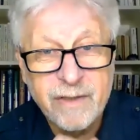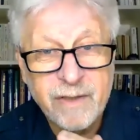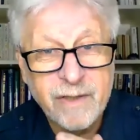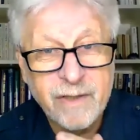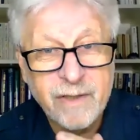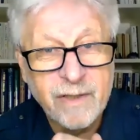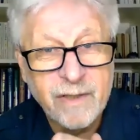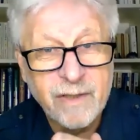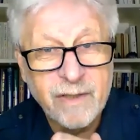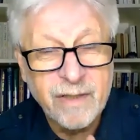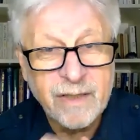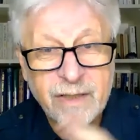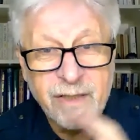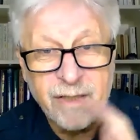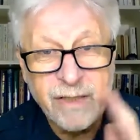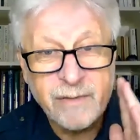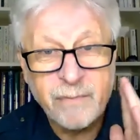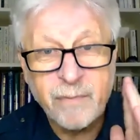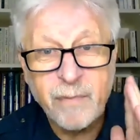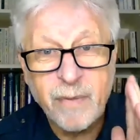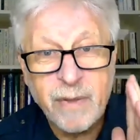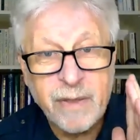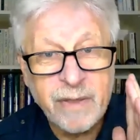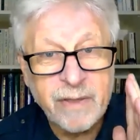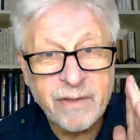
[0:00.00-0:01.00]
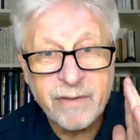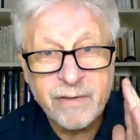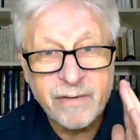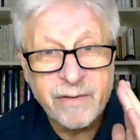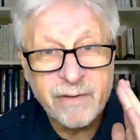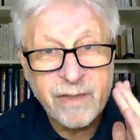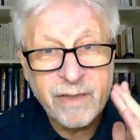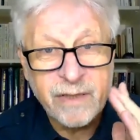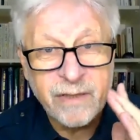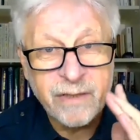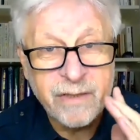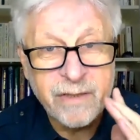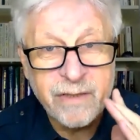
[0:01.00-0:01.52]
and has been
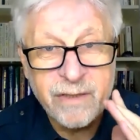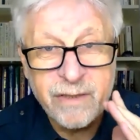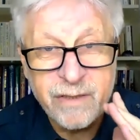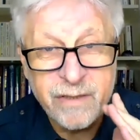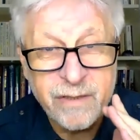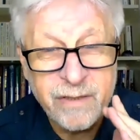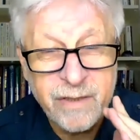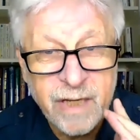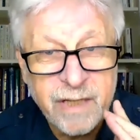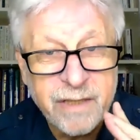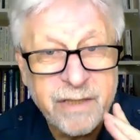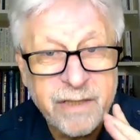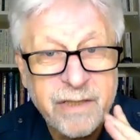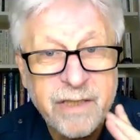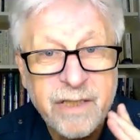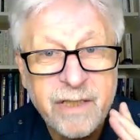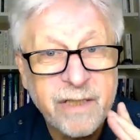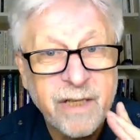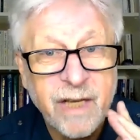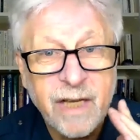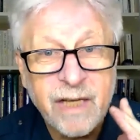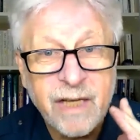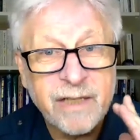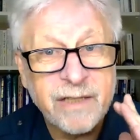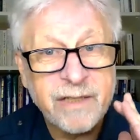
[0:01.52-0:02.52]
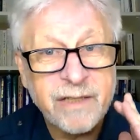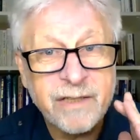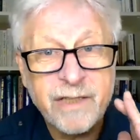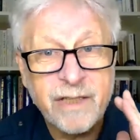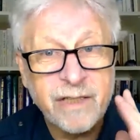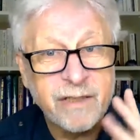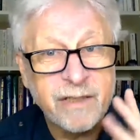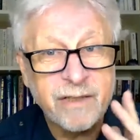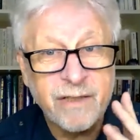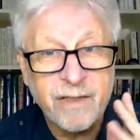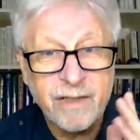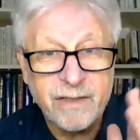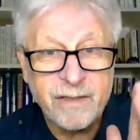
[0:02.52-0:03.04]
since 1990
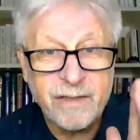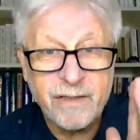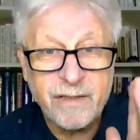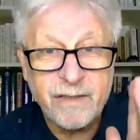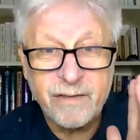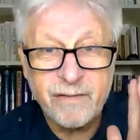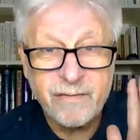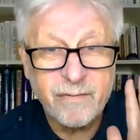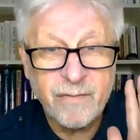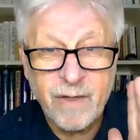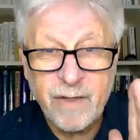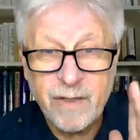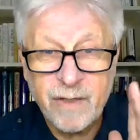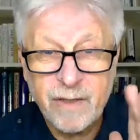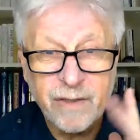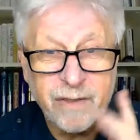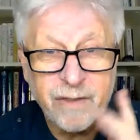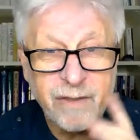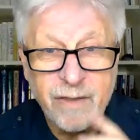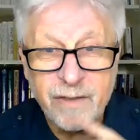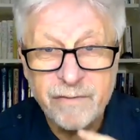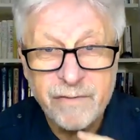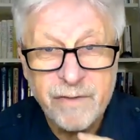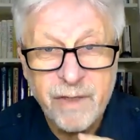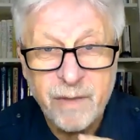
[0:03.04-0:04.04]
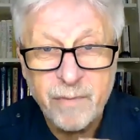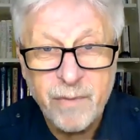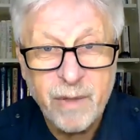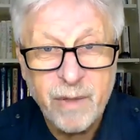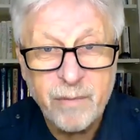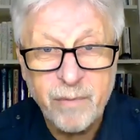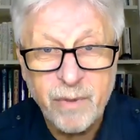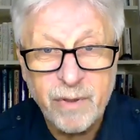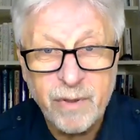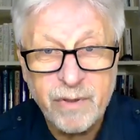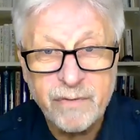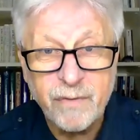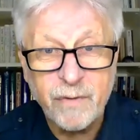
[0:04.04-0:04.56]
that I have some
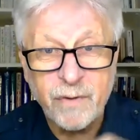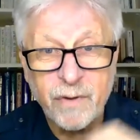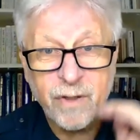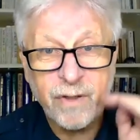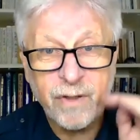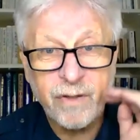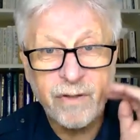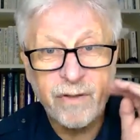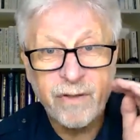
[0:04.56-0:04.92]
numbers for.